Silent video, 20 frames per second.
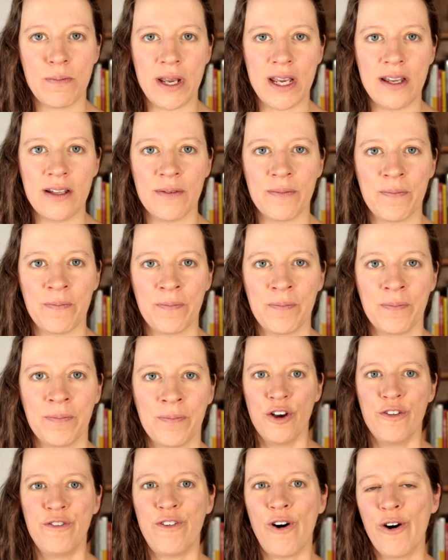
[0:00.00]
pain.
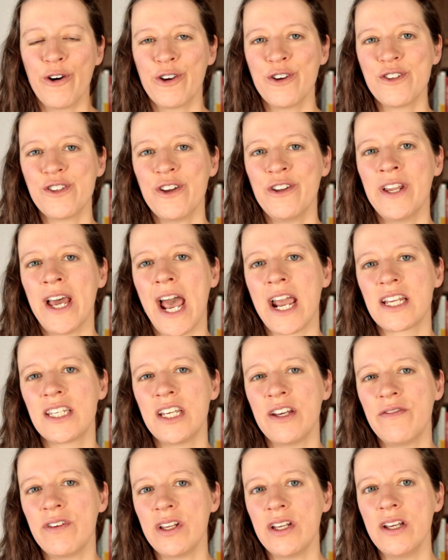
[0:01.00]
Focus on
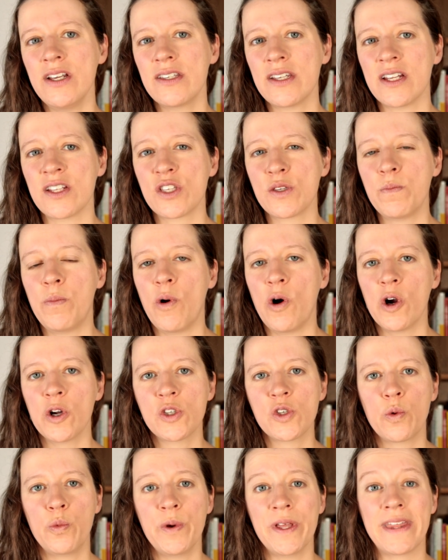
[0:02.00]
activities and
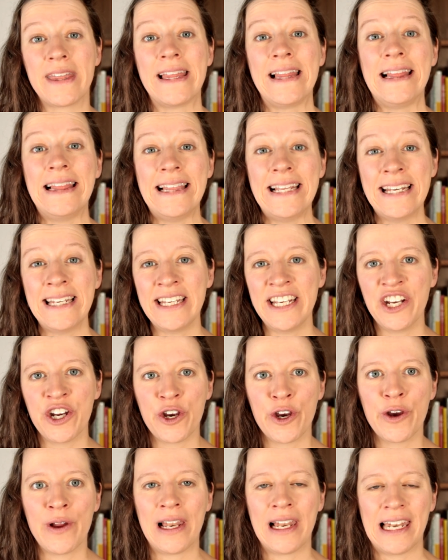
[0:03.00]
sports with
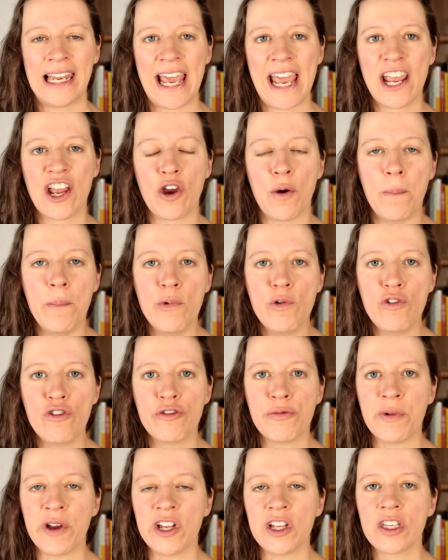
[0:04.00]
linear leg
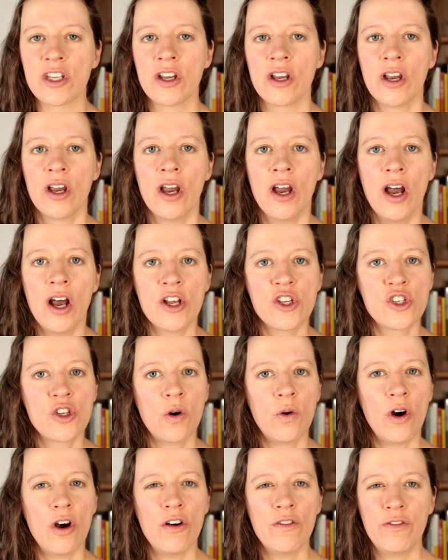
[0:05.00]
movement.
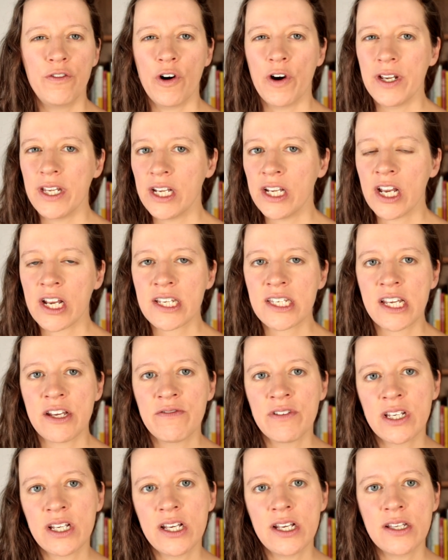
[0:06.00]
So avoiding
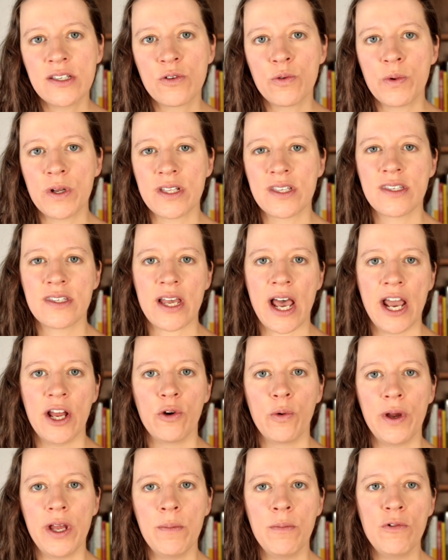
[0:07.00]
activities with
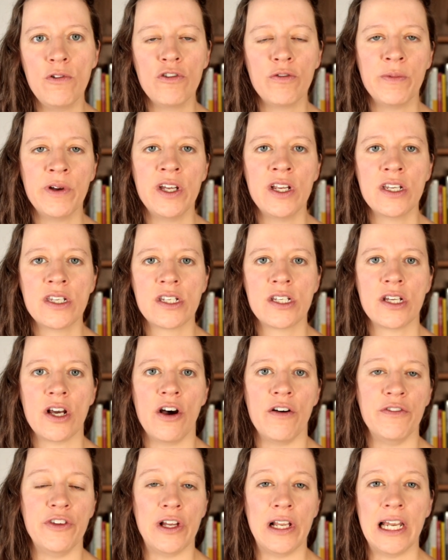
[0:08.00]
sideway movement
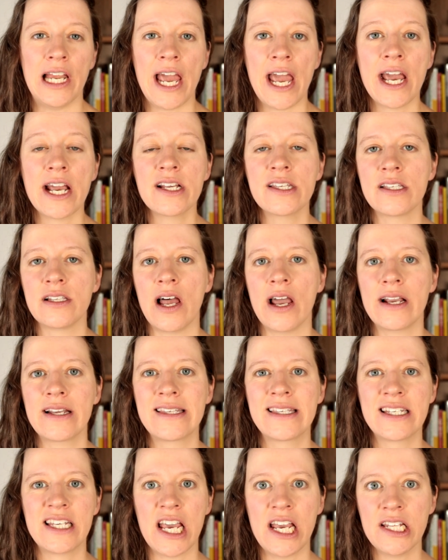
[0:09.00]
of the legs like
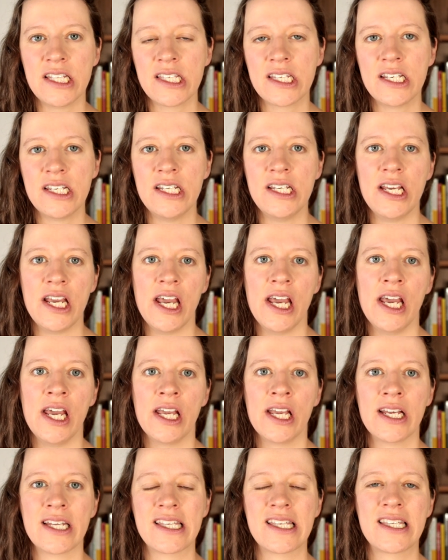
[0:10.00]
skate
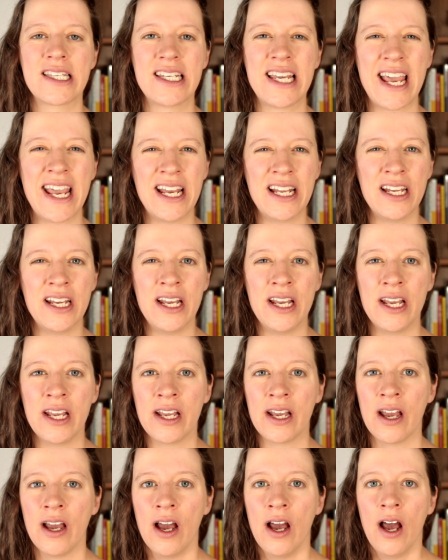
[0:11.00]
skiing,
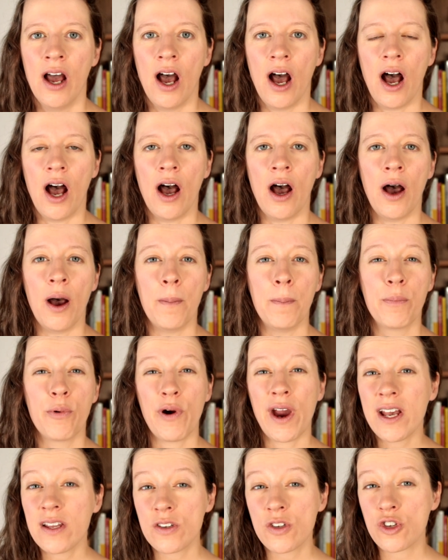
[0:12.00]
skating, Uh,
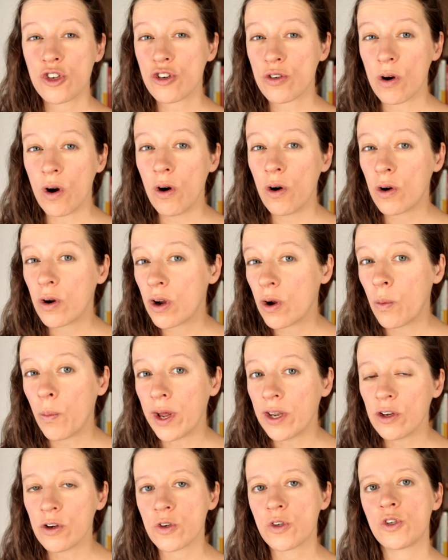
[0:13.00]
breaststroke
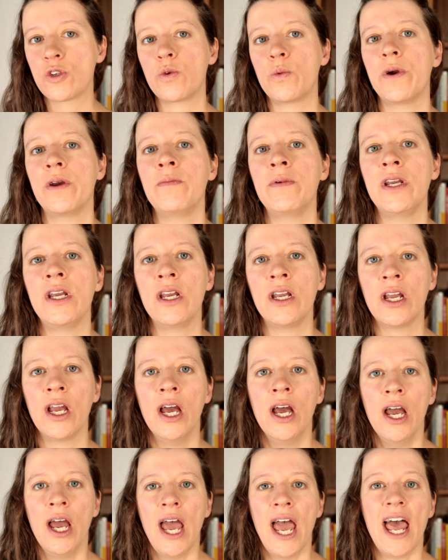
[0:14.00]
when you're swimming,
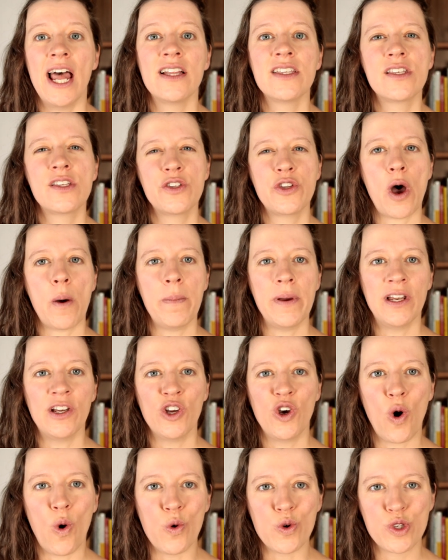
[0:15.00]
and stop and
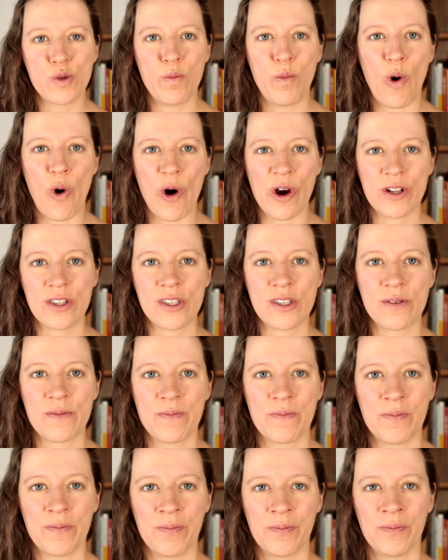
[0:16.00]
go sports.
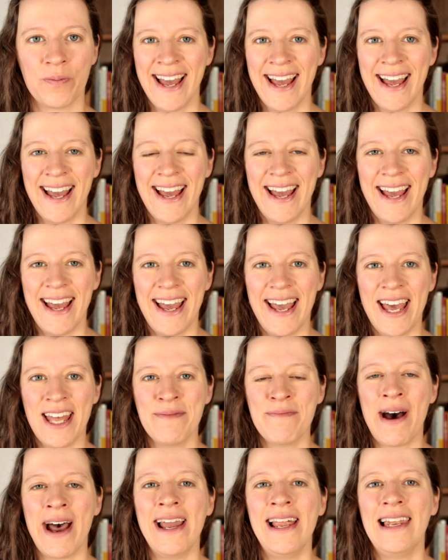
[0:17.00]
And
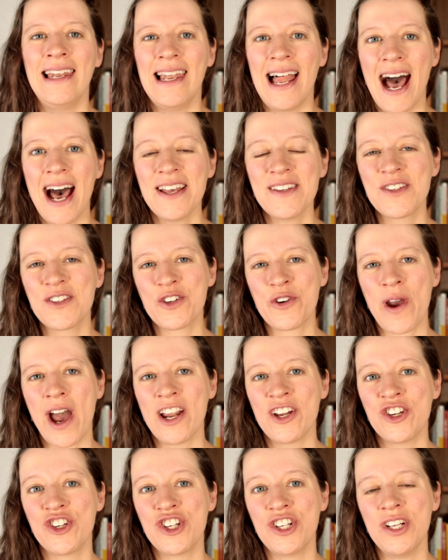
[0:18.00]
my last
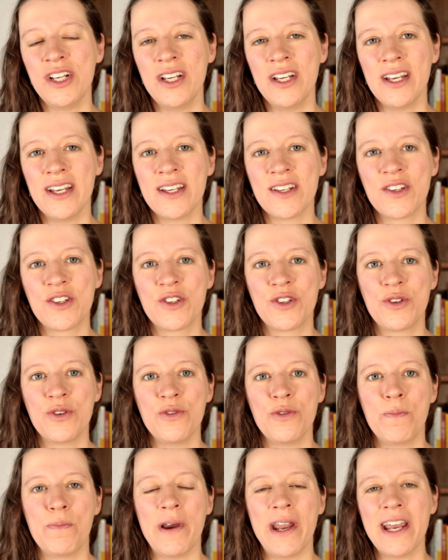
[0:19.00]
strategy is
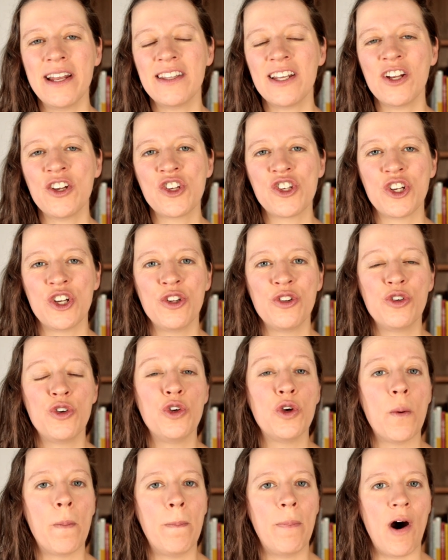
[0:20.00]
to pay attention to
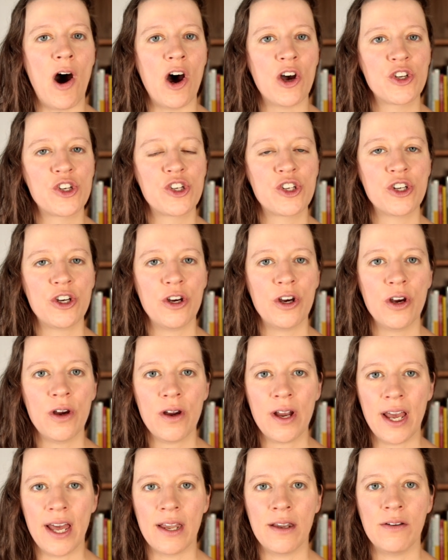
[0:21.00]
your posture
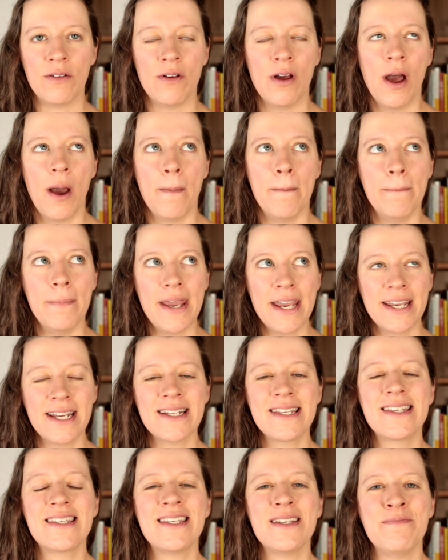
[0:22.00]
and make
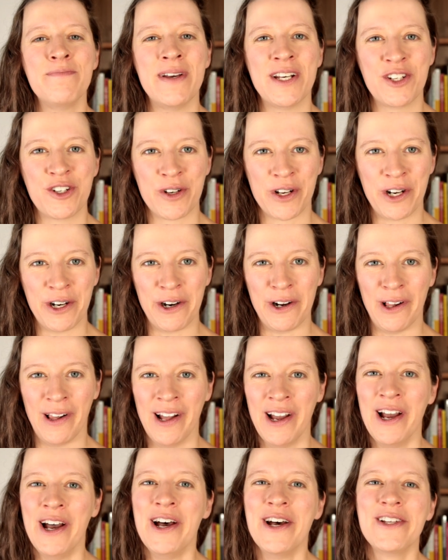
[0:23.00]
it symmetrical.
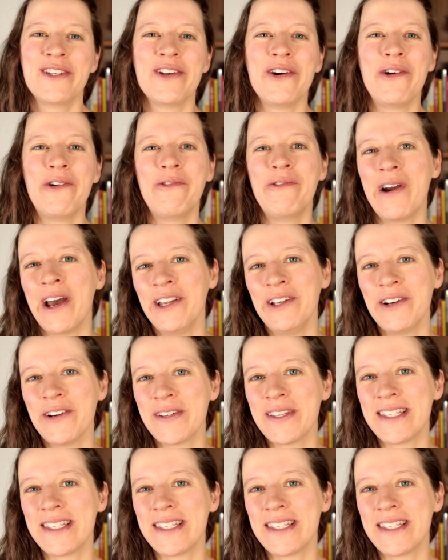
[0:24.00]
So when you're